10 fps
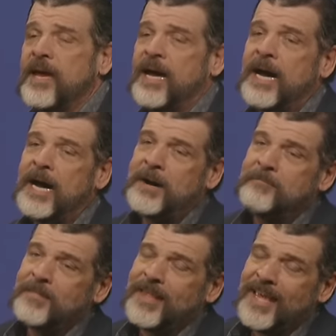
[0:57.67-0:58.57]

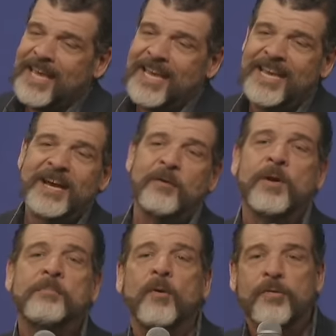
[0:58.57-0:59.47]
Um, he,
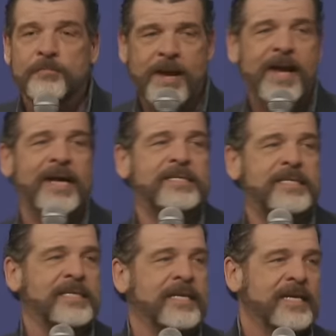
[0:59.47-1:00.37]
we both
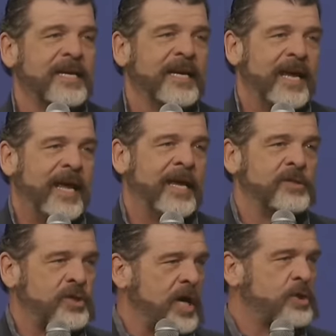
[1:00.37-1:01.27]
met in
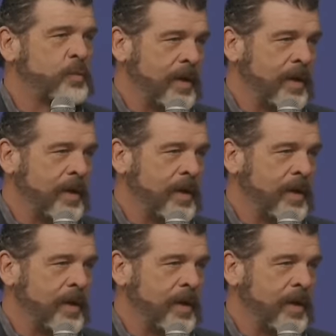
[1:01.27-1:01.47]
Joshua